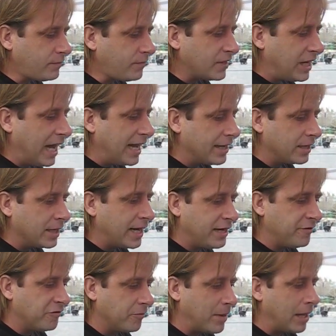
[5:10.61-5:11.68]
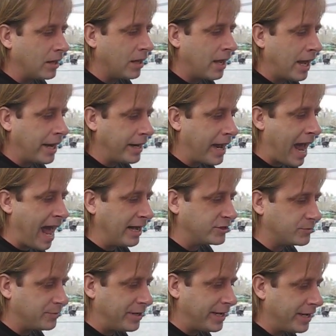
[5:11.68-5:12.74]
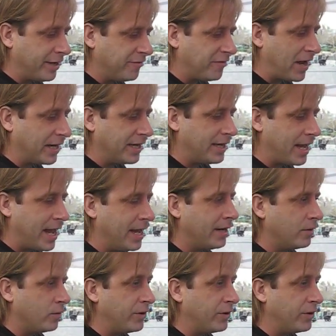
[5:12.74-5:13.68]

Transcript: I had a lady from LA ask me if I could edit.